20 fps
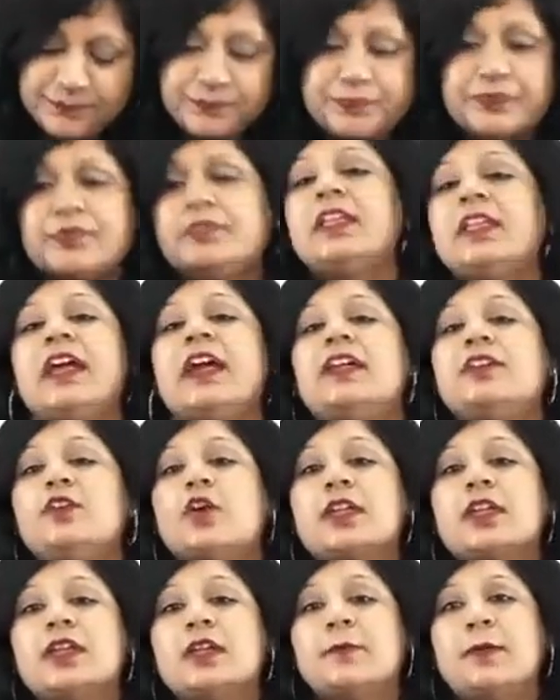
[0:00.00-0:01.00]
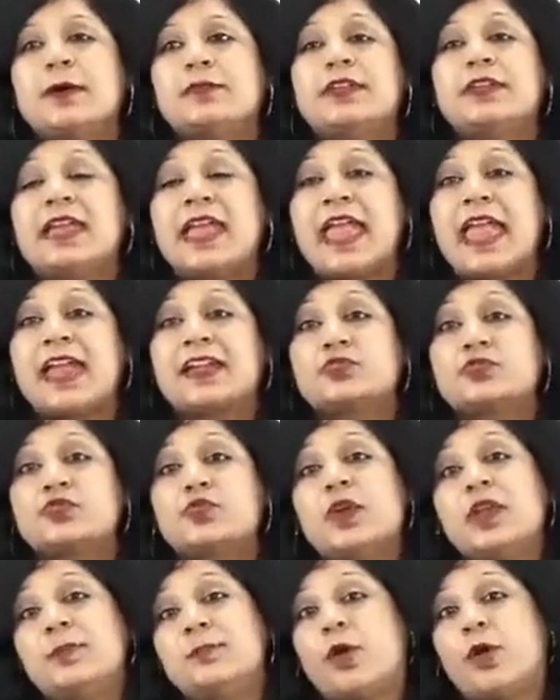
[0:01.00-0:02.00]
they are talking about the
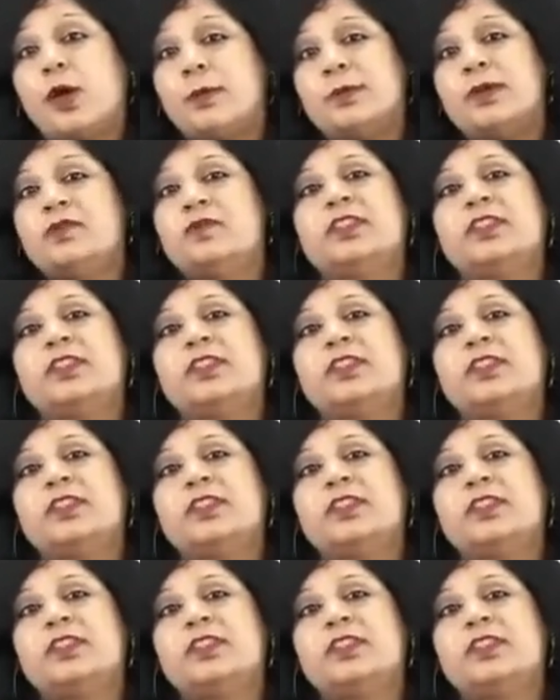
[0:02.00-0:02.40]
actual problem with the